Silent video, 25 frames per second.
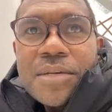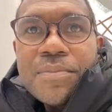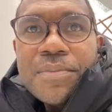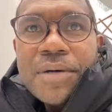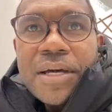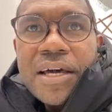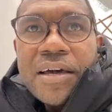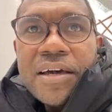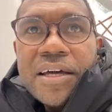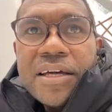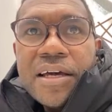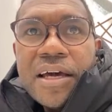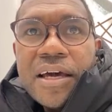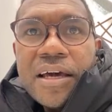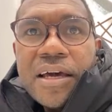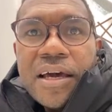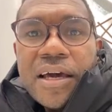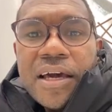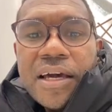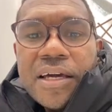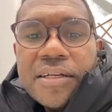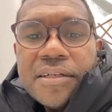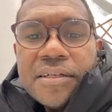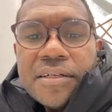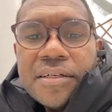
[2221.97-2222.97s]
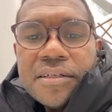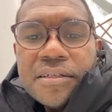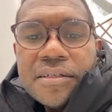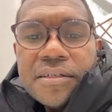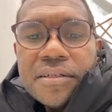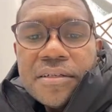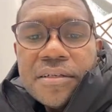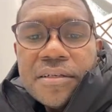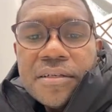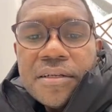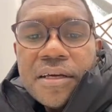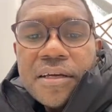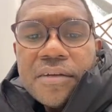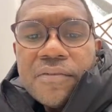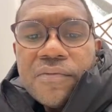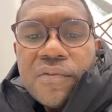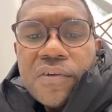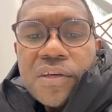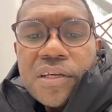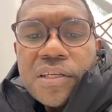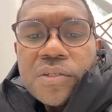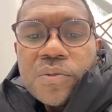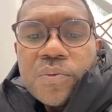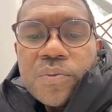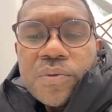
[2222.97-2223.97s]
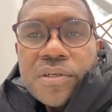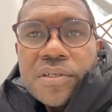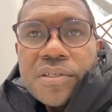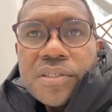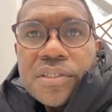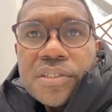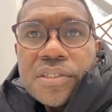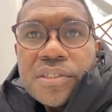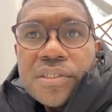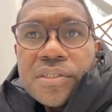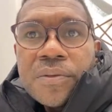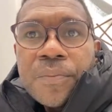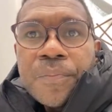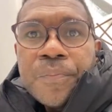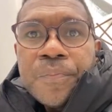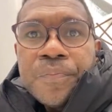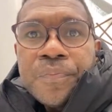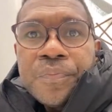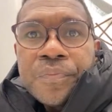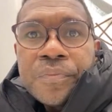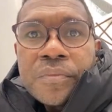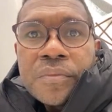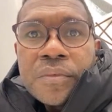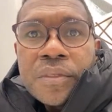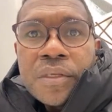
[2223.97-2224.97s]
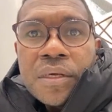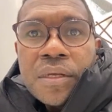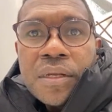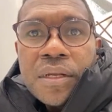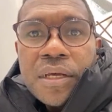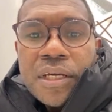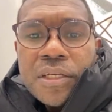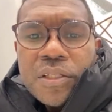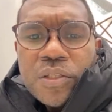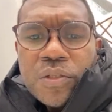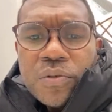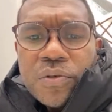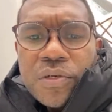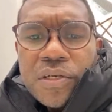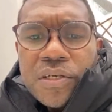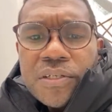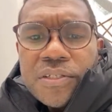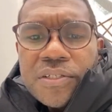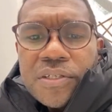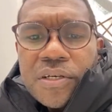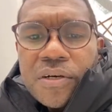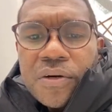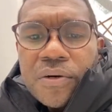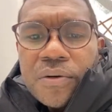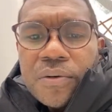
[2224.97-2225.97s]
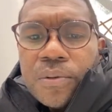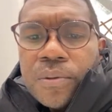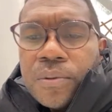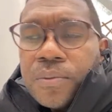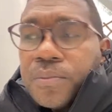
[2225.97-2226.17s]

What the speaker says: I had Netflix was like 2 years ago.